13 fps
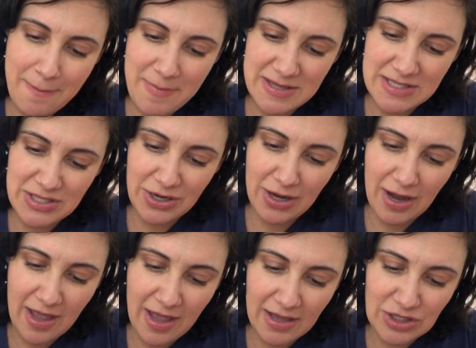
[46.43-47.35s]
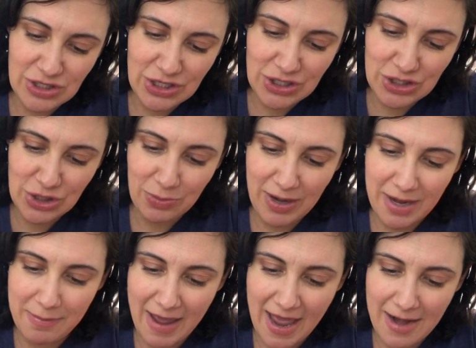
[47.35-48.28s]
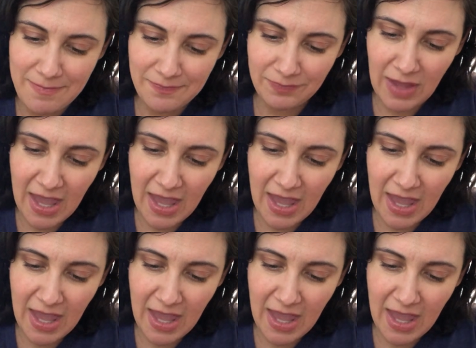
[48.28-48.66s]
Mr. Gingerbread Man.